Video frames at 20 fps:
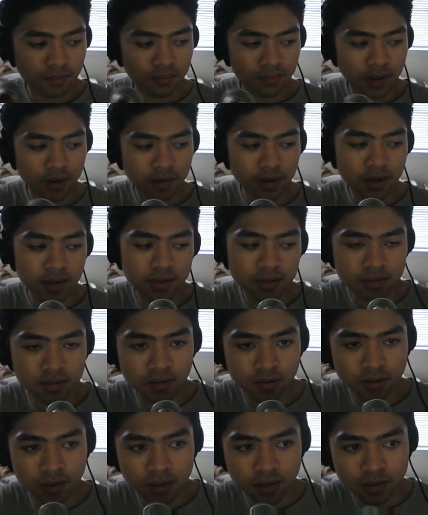All right, so
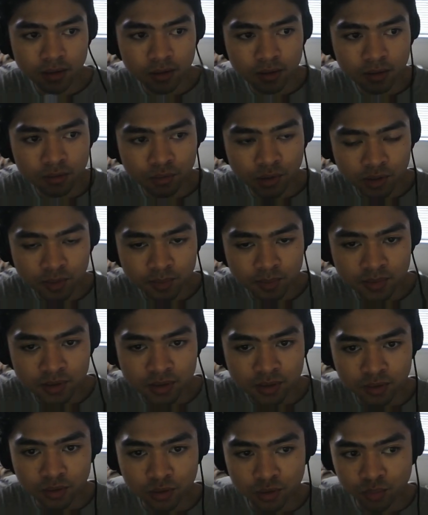hello, welcome
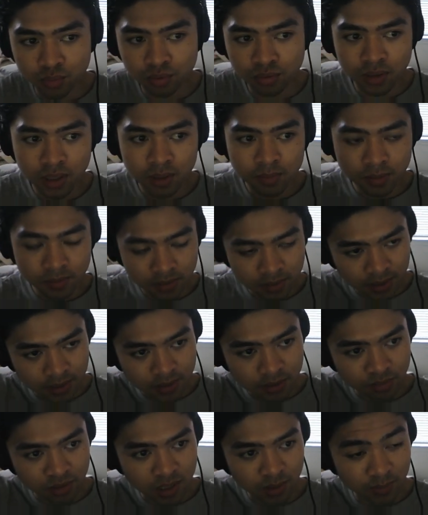to a new problem. Today's
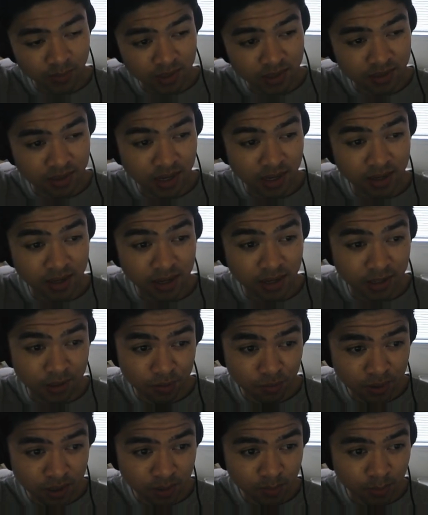problem is
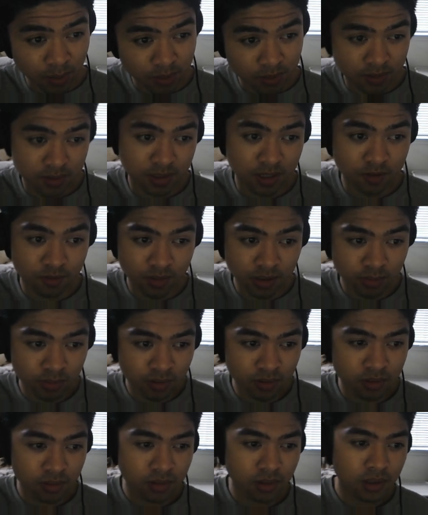A81, boats to save
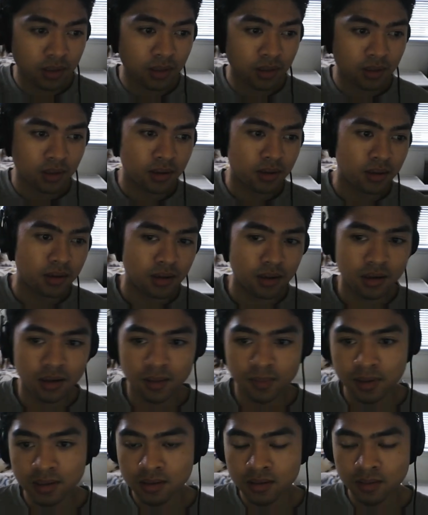people.
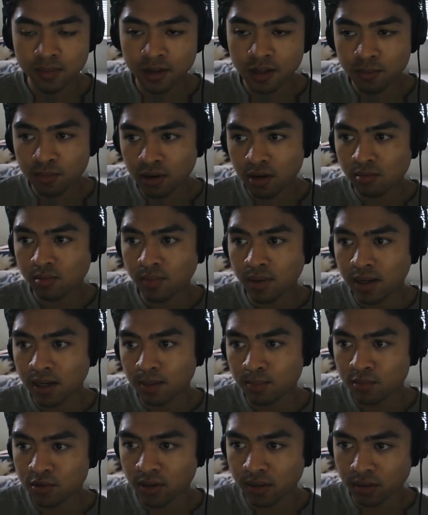This is a medium problem, and
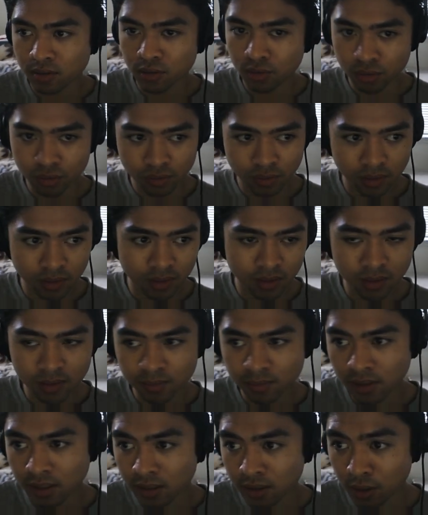I'm trying to do the
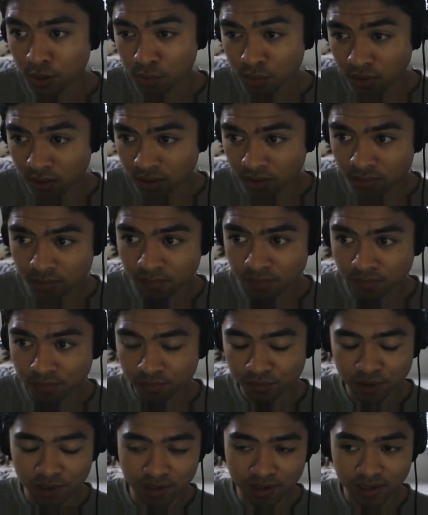LeetCode thing
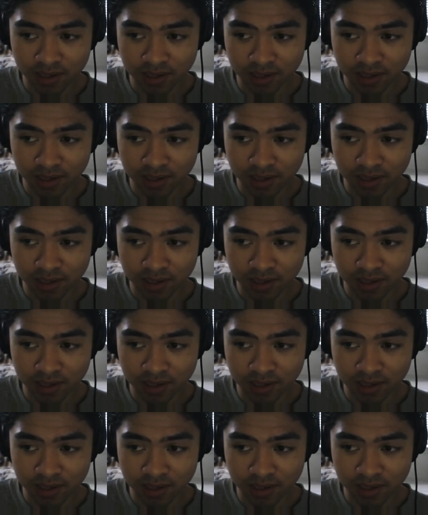where